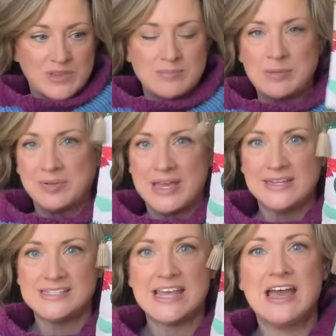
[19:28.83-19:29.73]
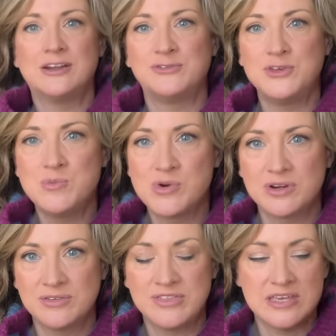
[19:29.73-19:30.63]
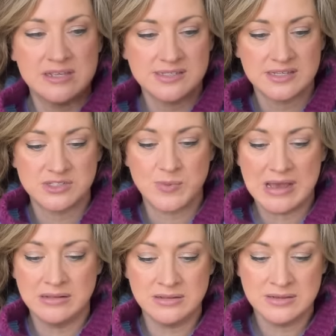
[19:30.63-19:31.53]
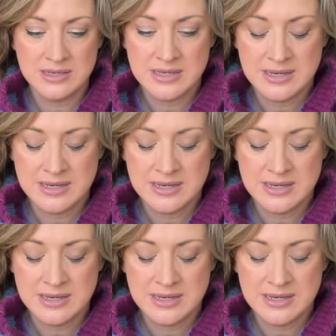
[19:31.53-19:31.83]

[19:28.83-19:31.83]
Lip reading: my plan is to add a few more of these as well.